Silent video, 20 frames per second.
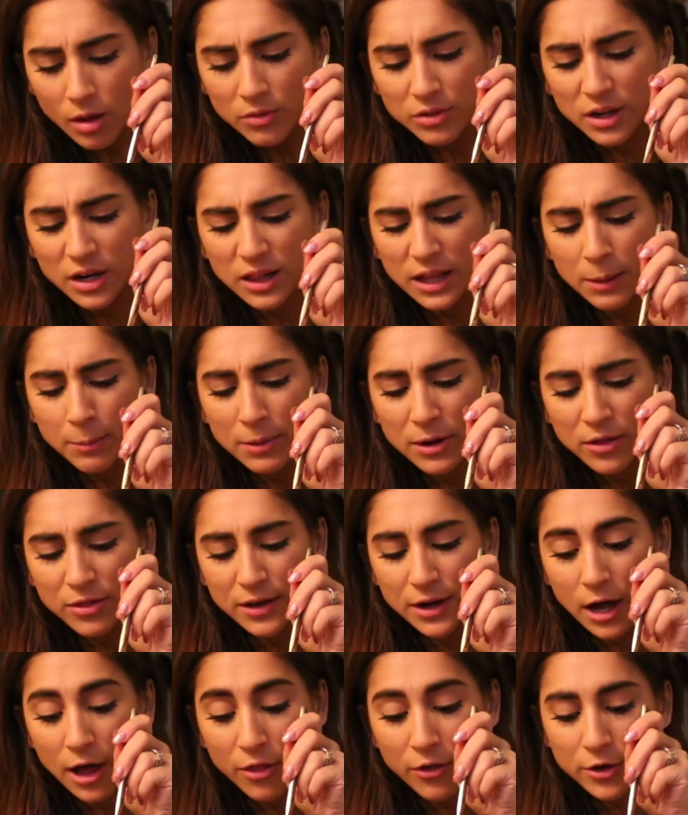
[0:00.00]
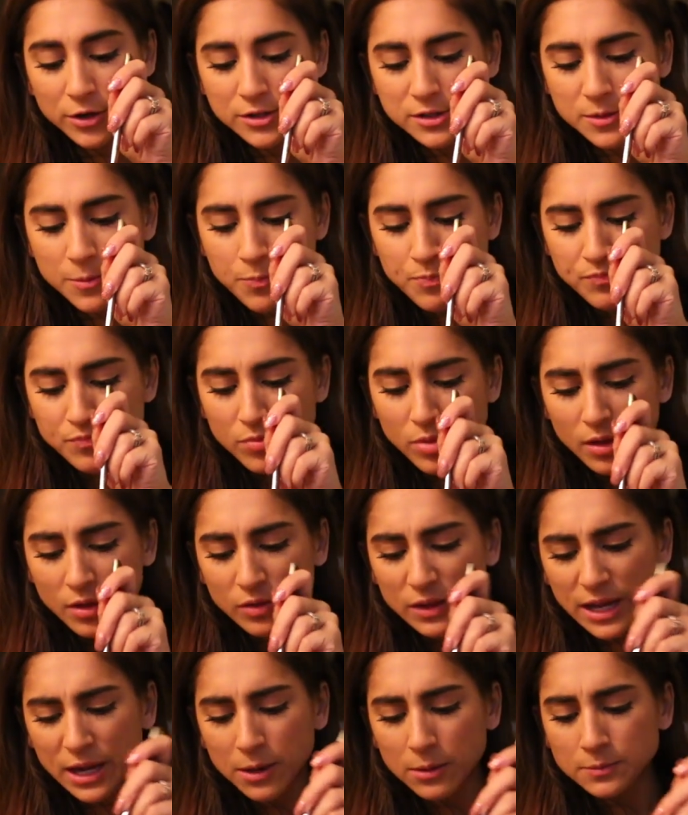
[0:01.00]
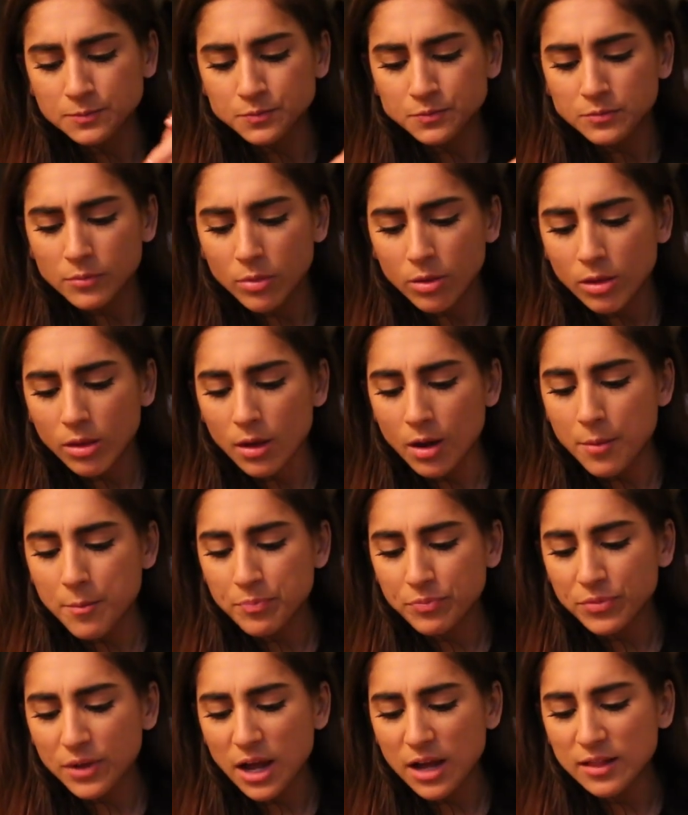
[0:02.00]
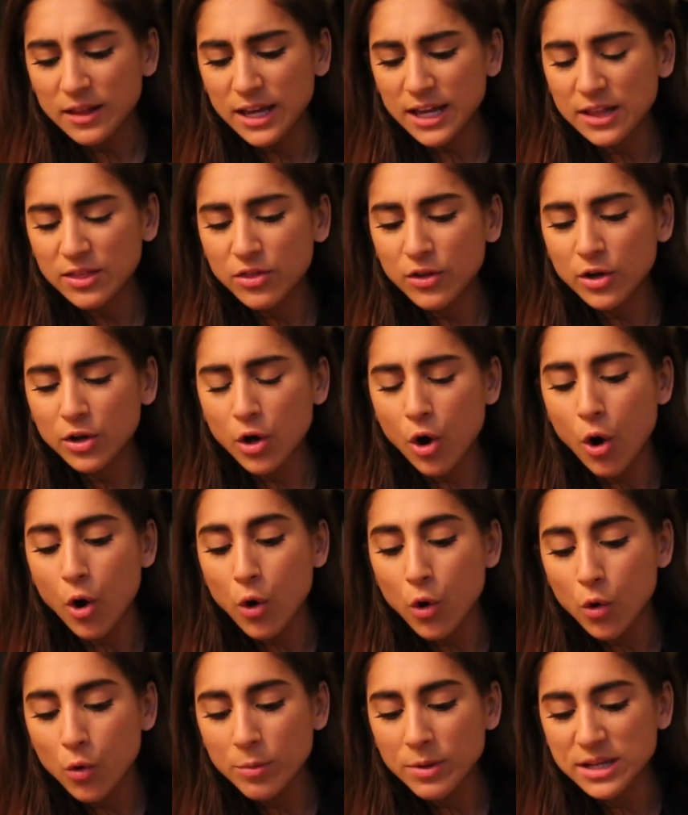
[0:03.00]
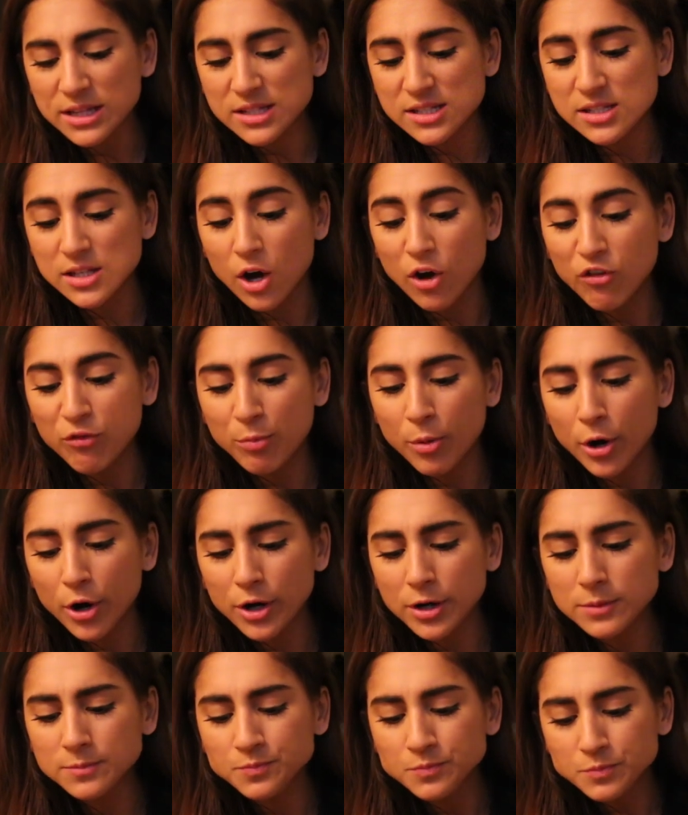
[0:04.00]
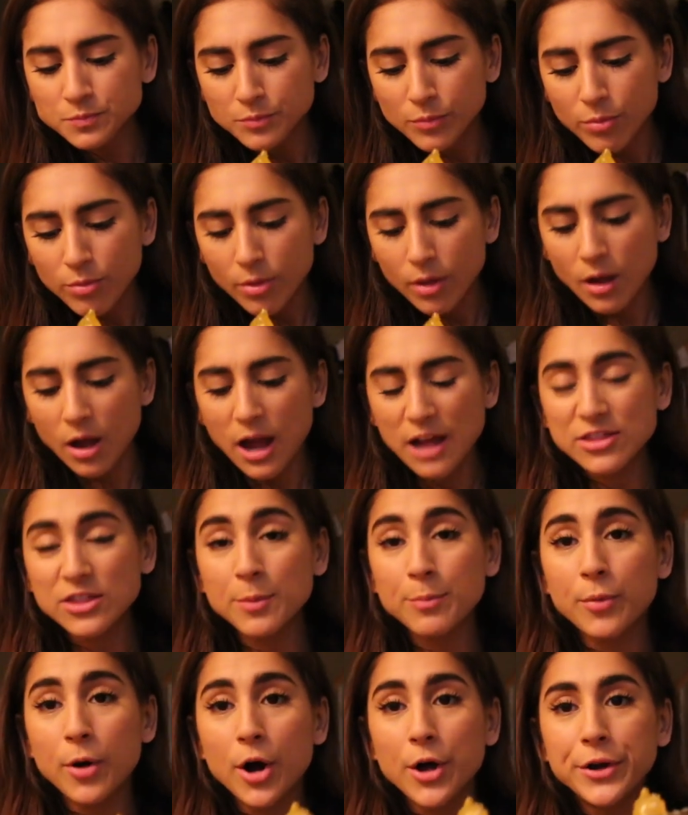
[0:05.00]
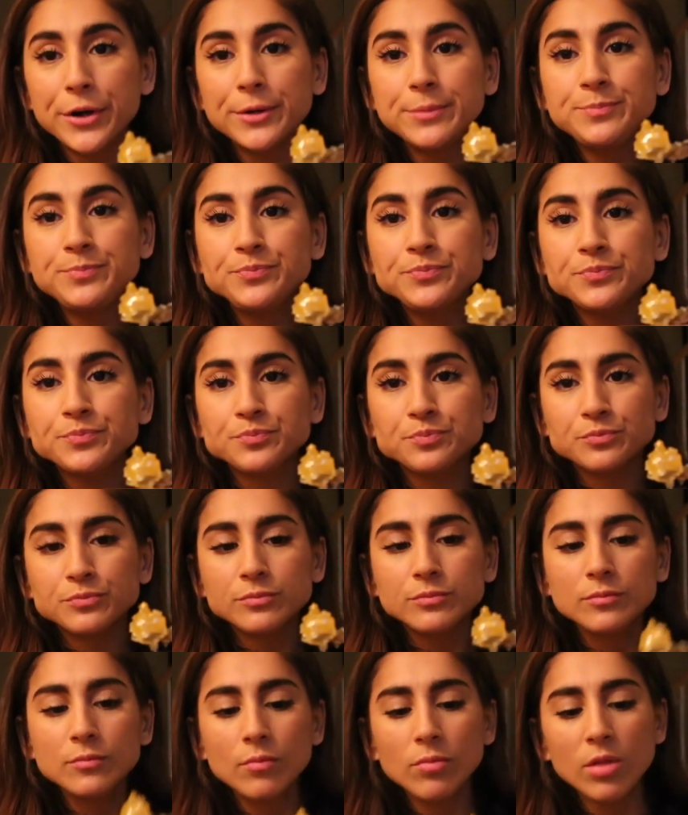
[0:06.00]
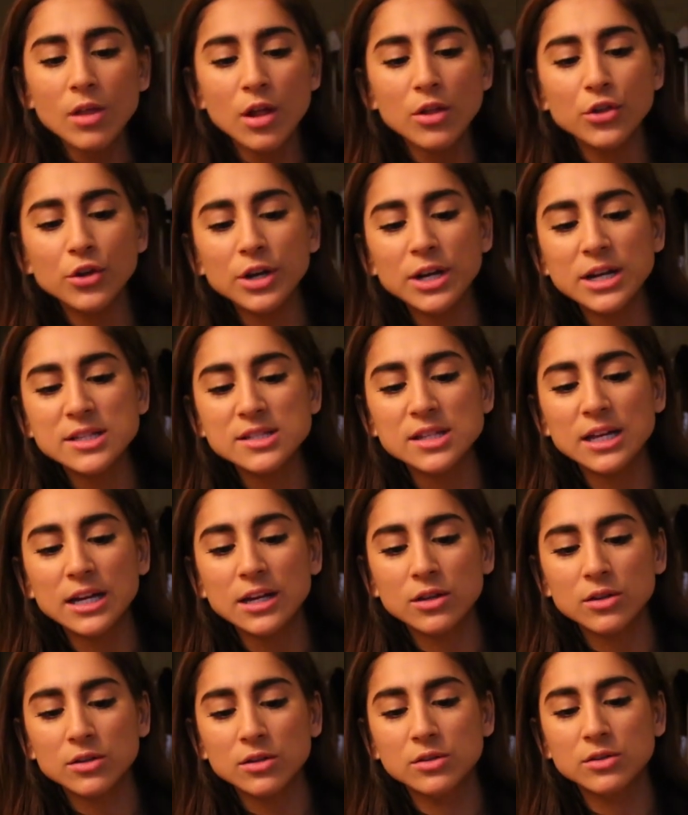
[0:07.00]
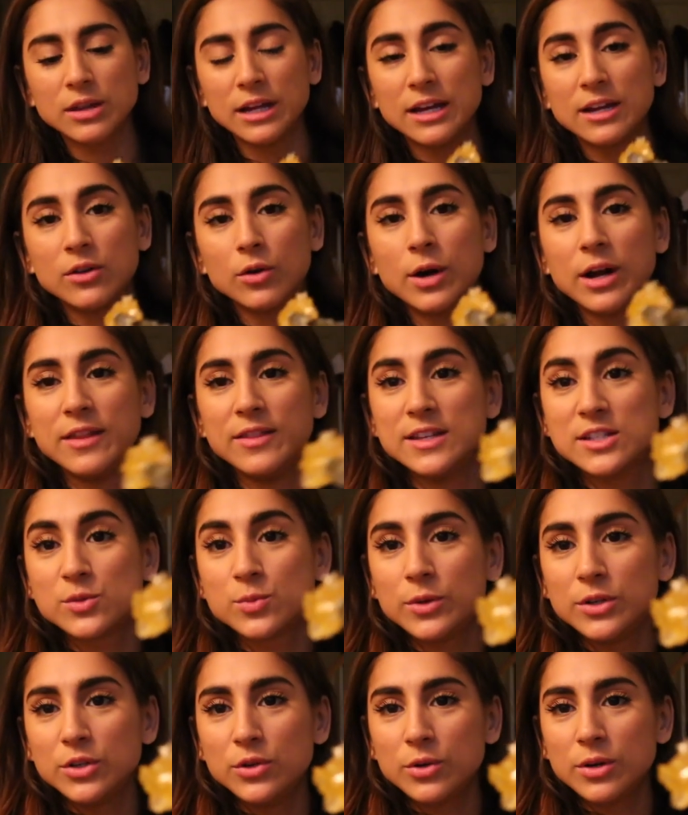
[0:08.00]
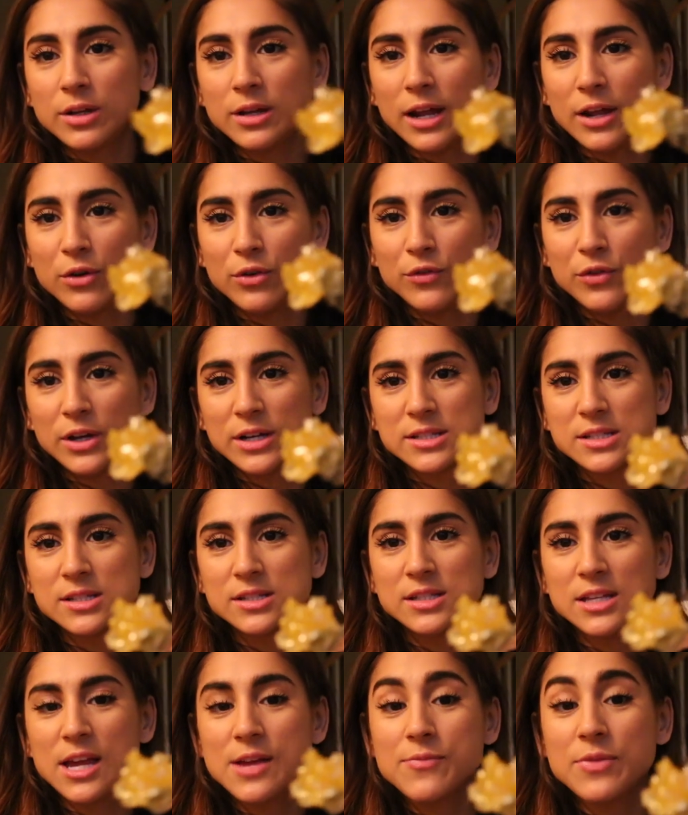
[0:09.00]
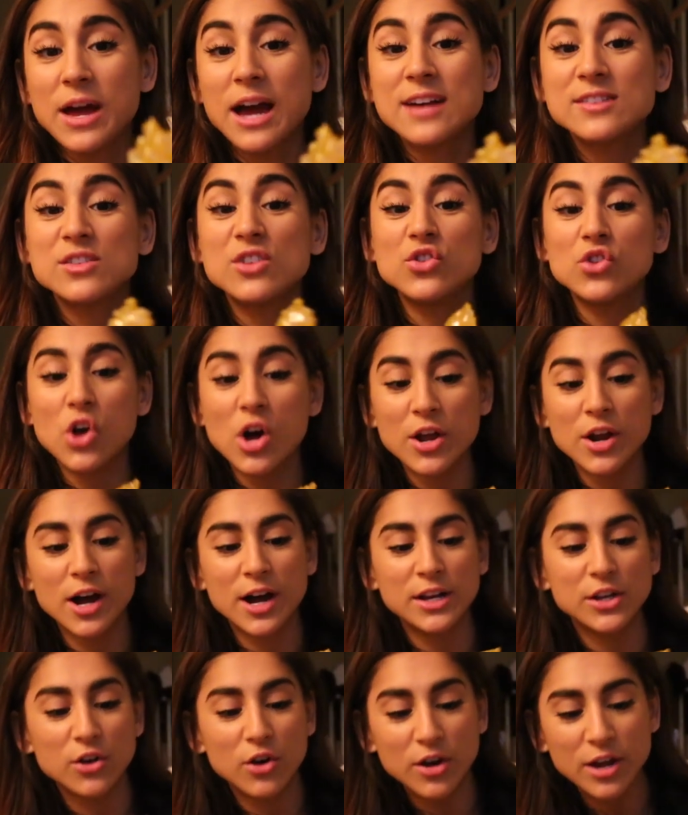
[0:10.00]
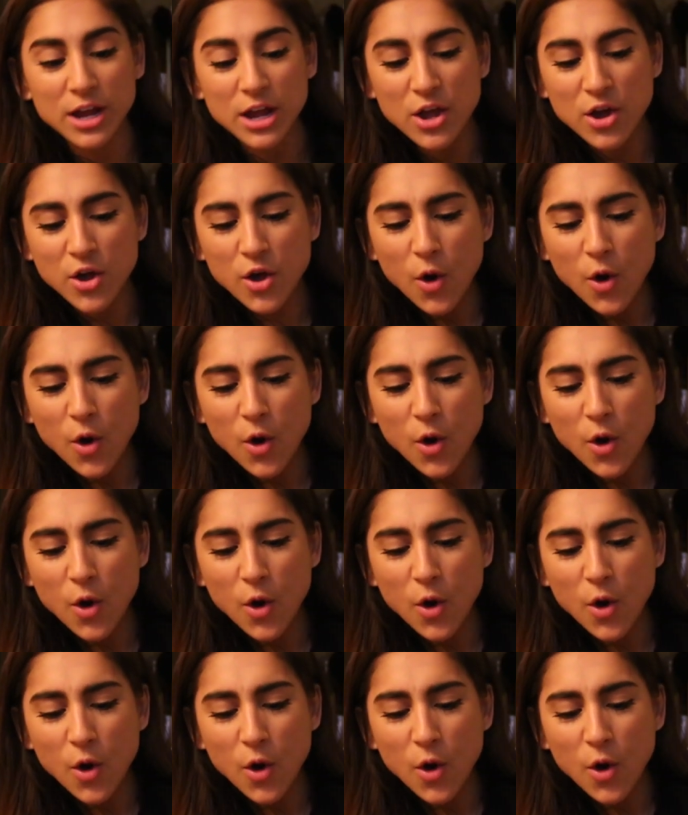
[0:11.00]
that I like better than others. Like, I like the comb itself part at the bottom. There gets like okay, this one you can, I don't know if you guys can see, that has a lot of honey on it.